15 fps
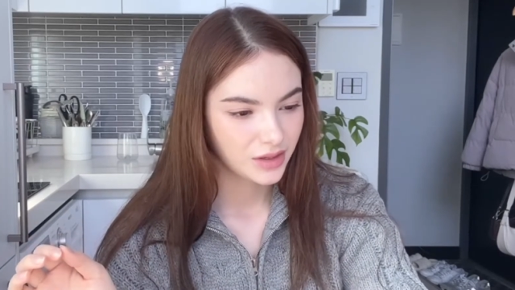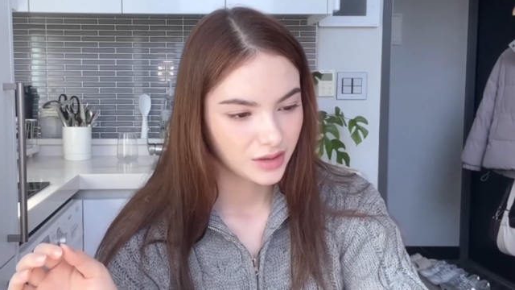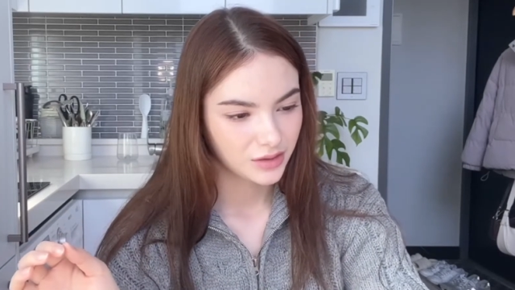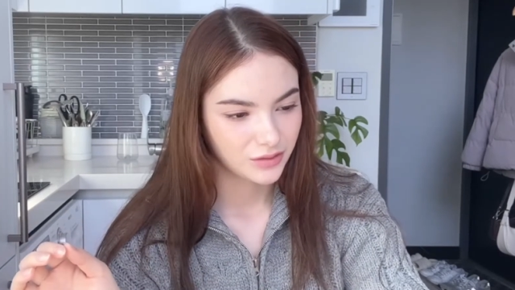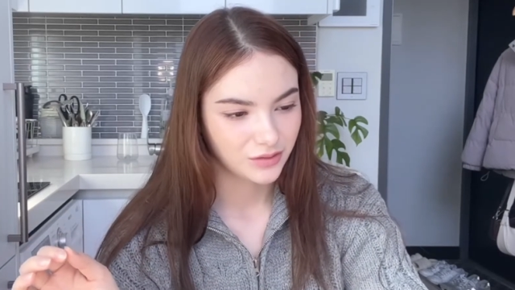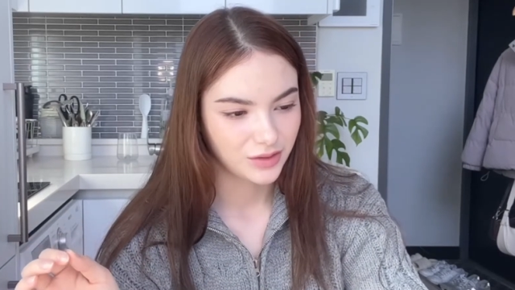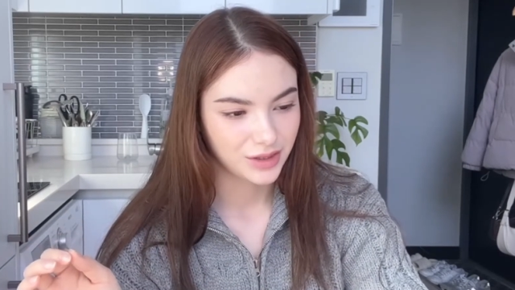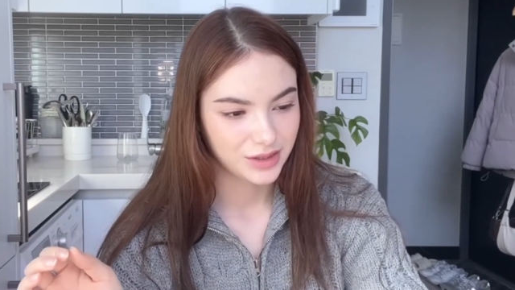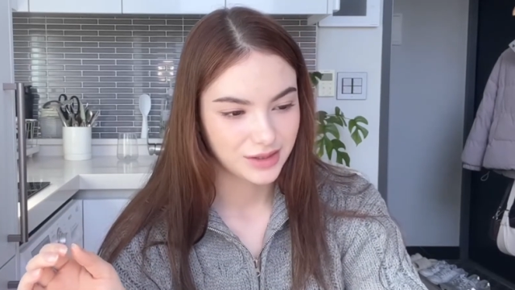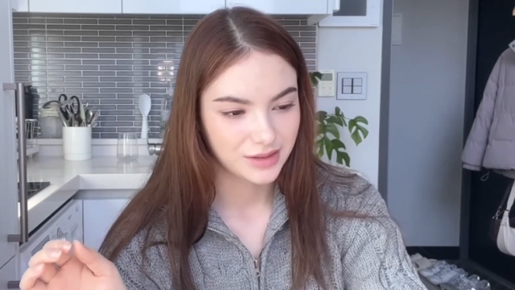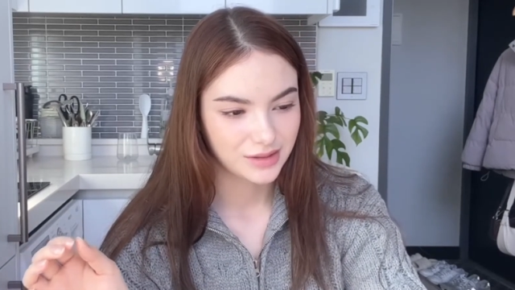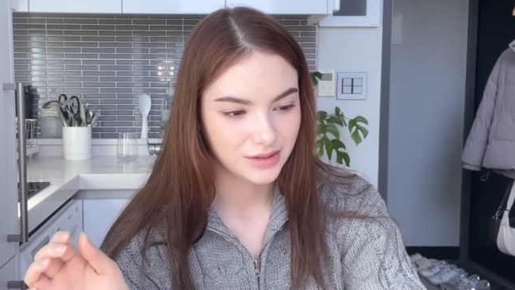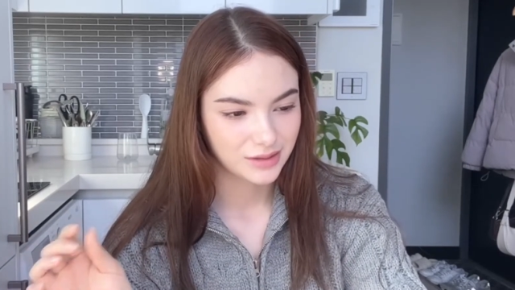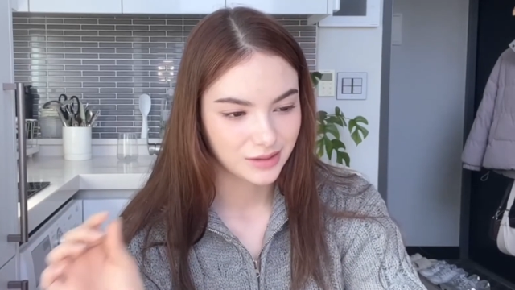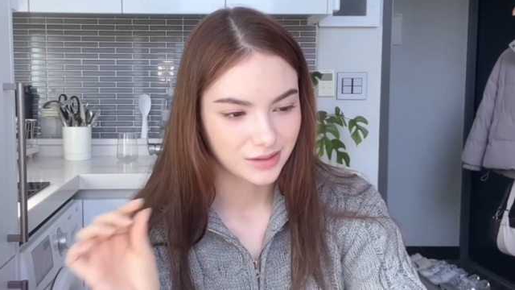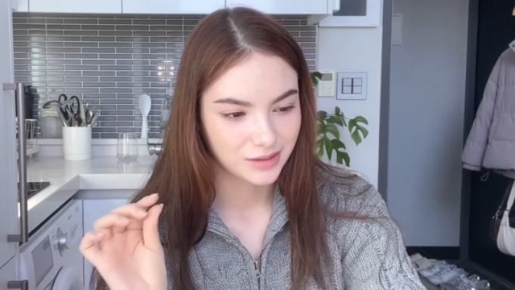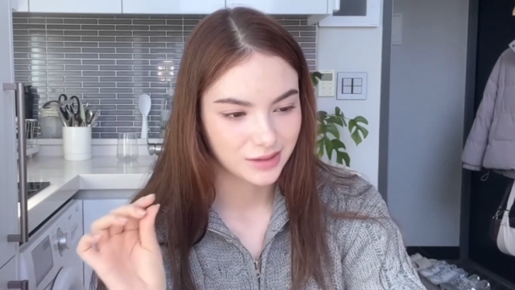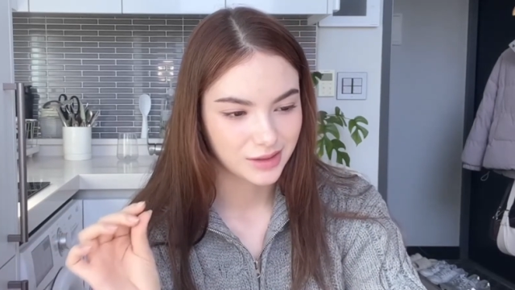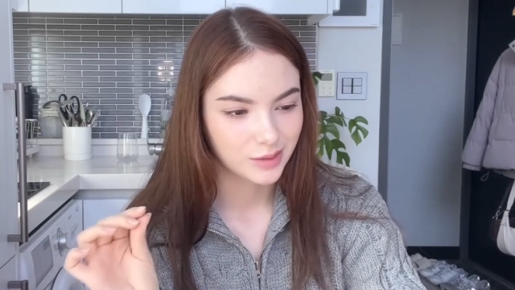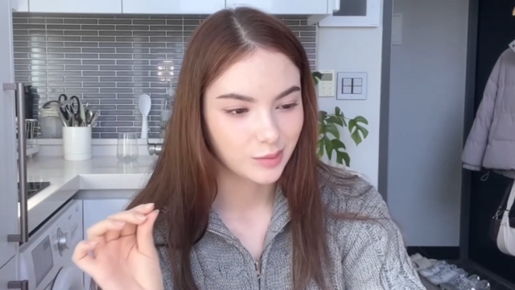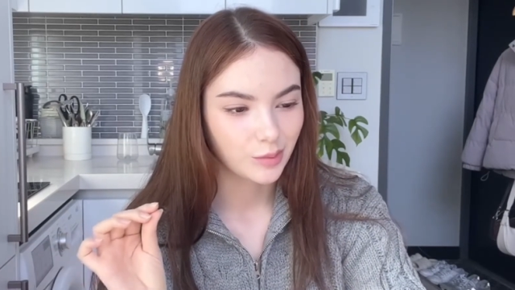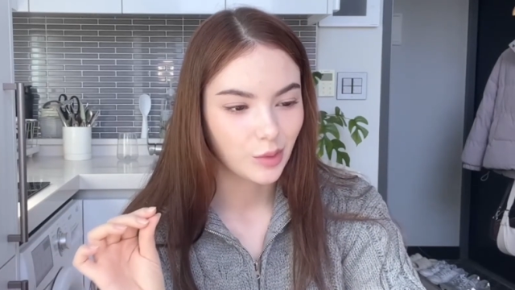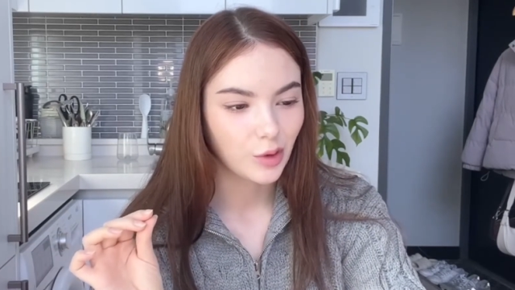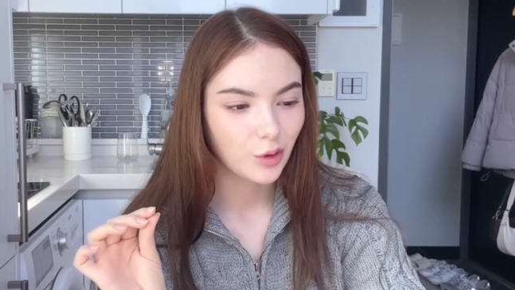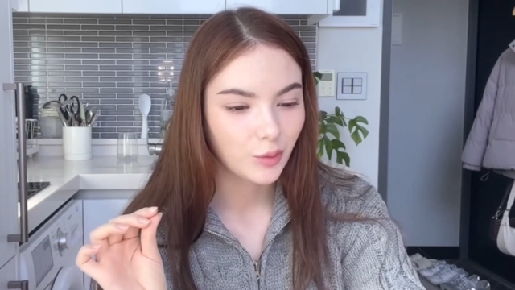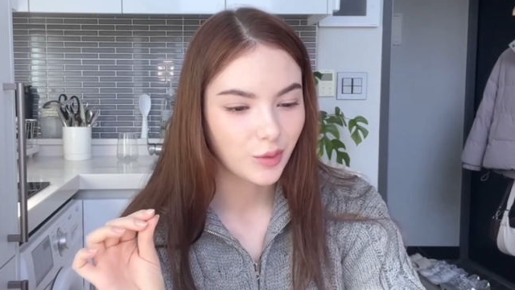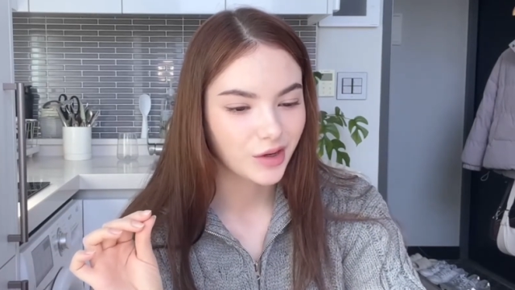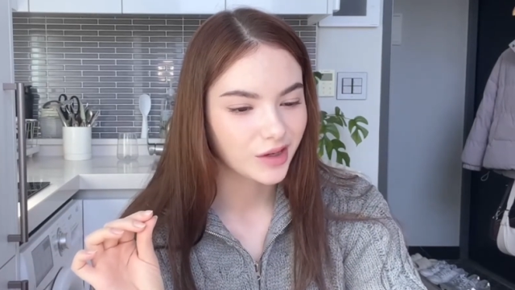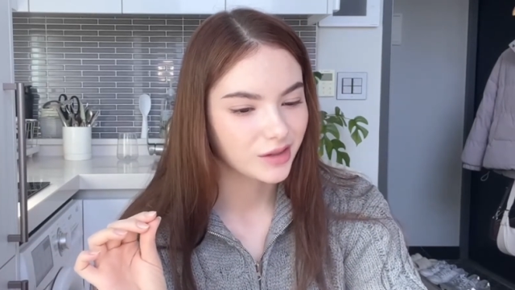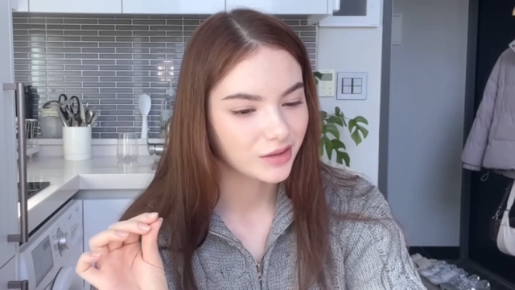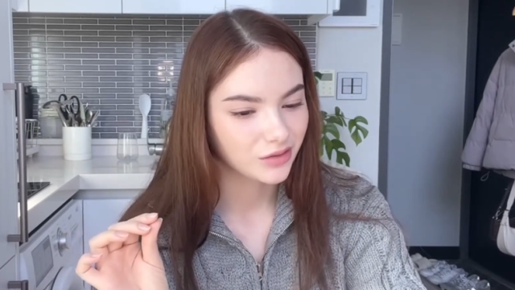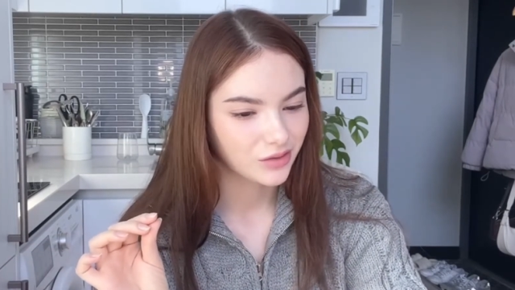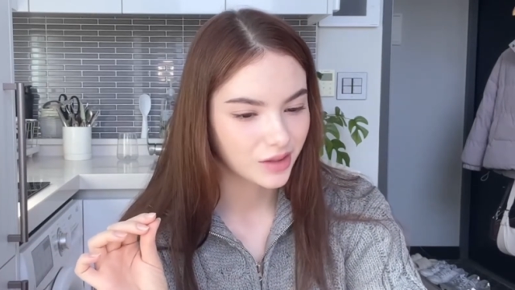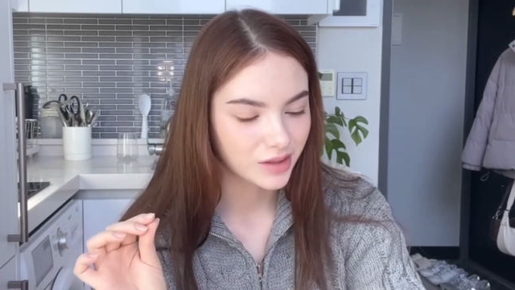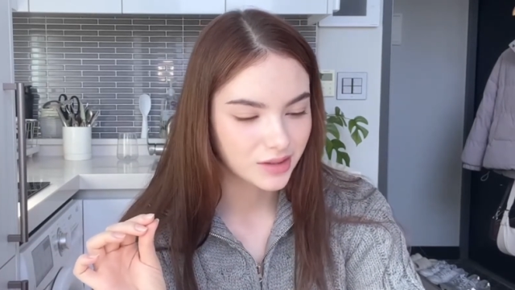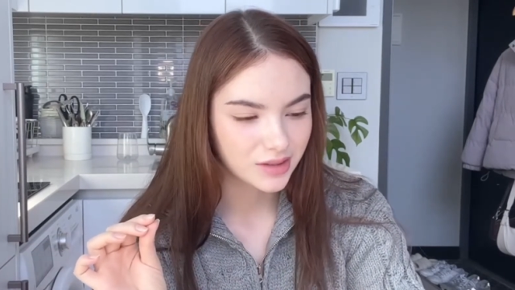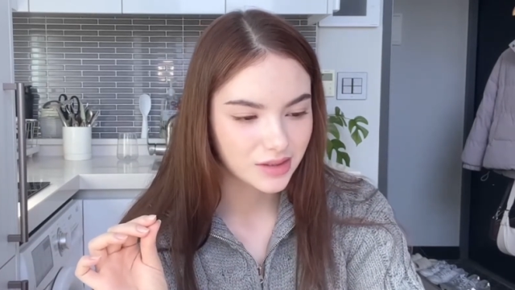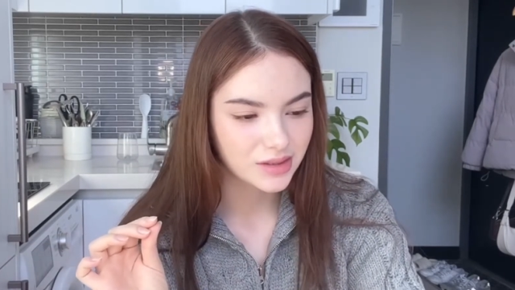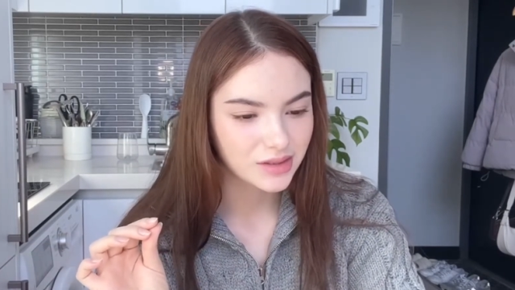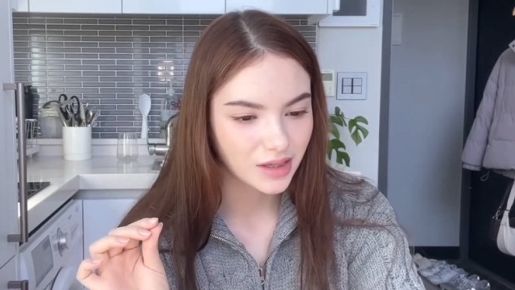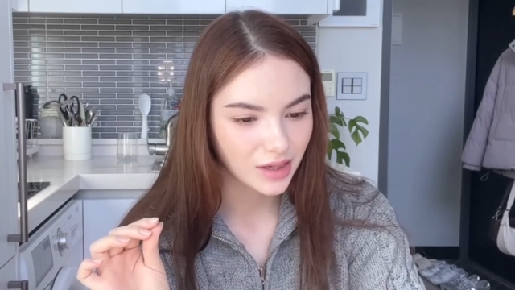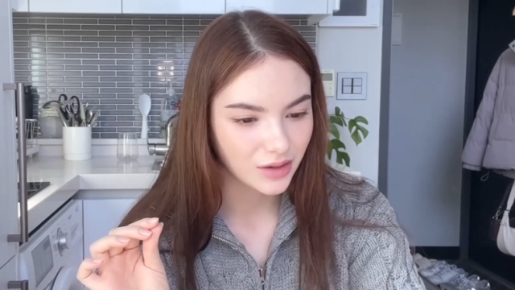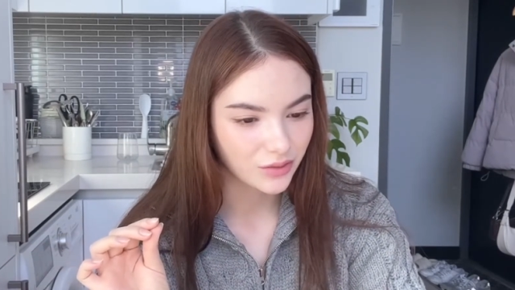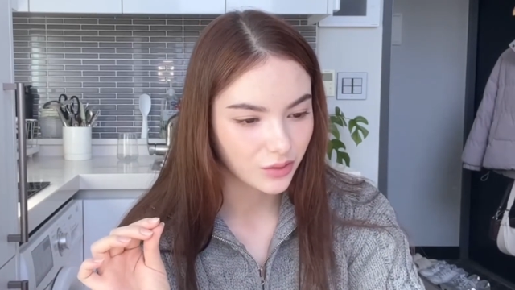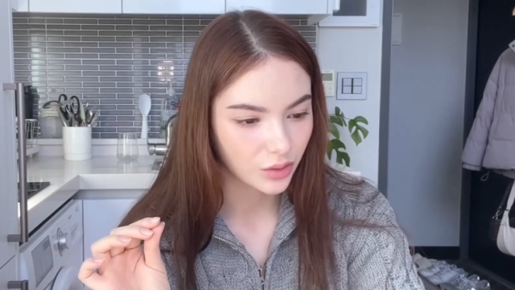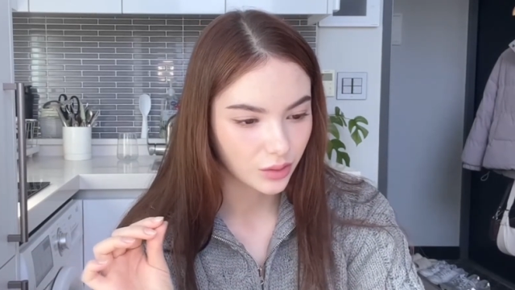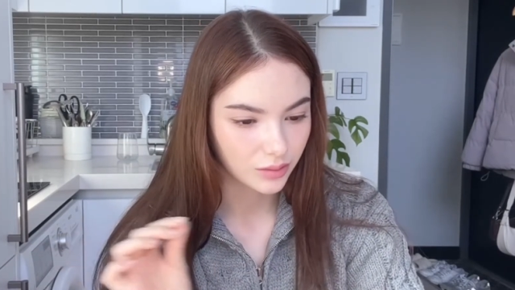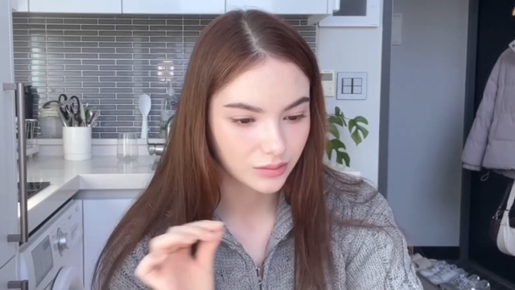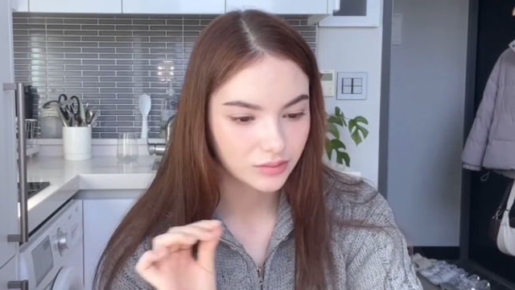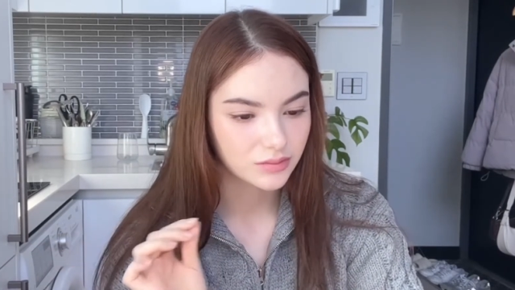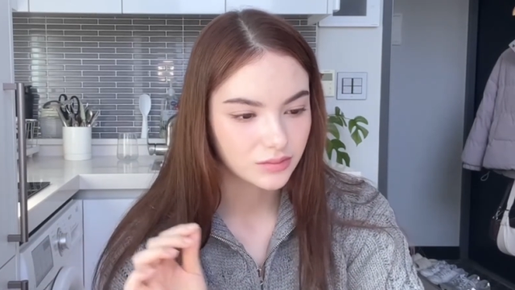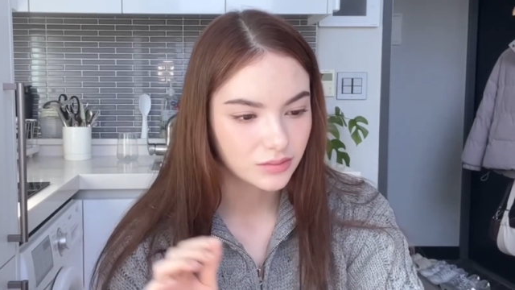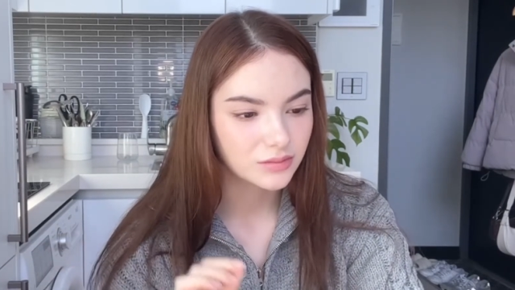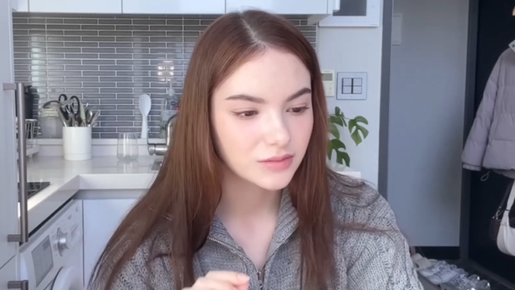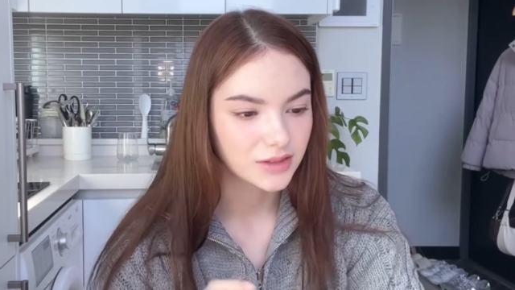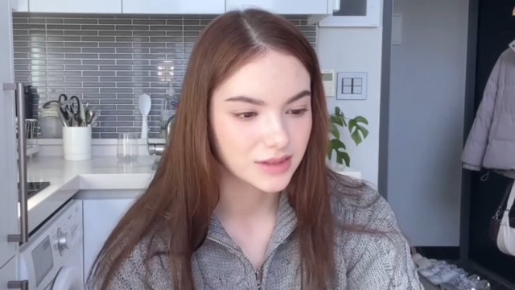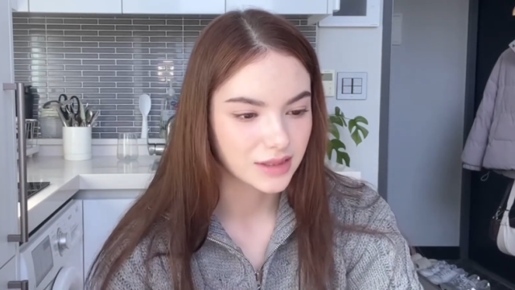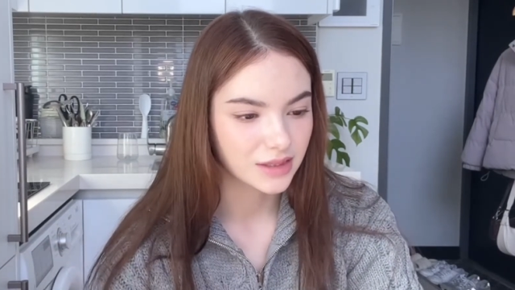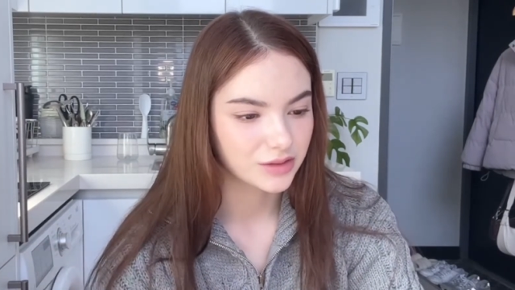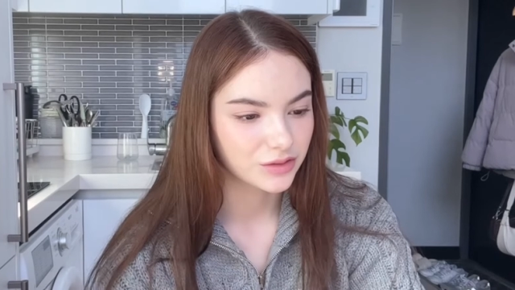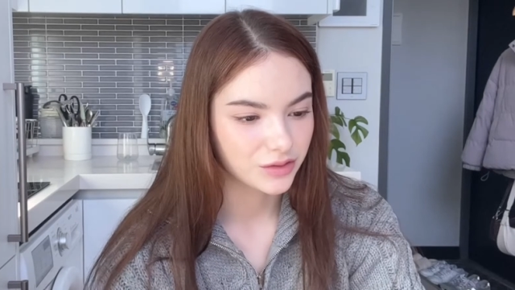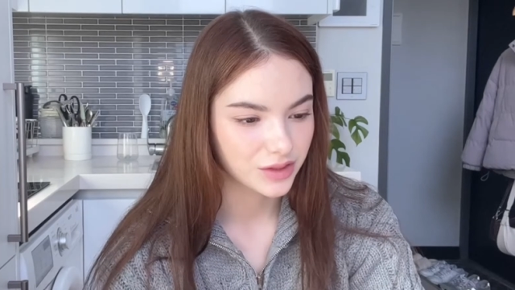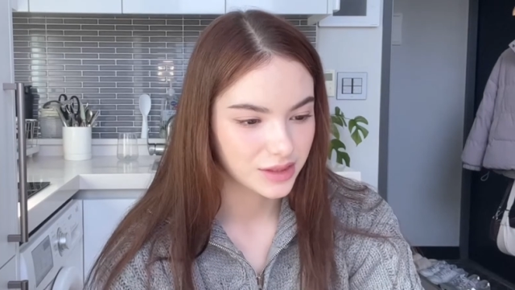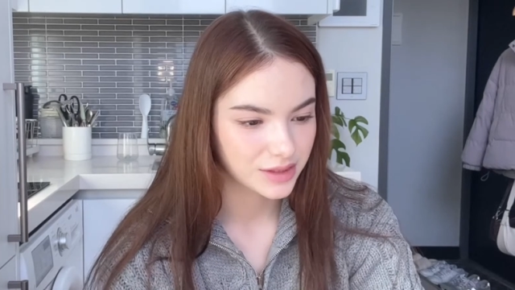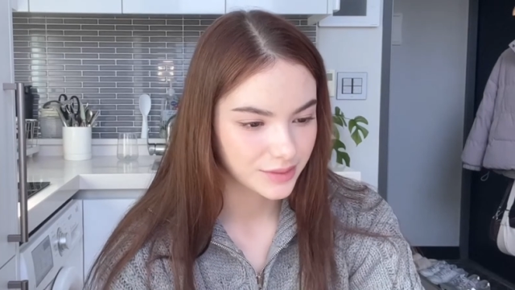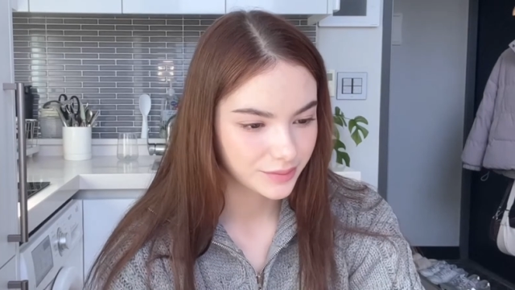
these small parts in their DNA from these countries.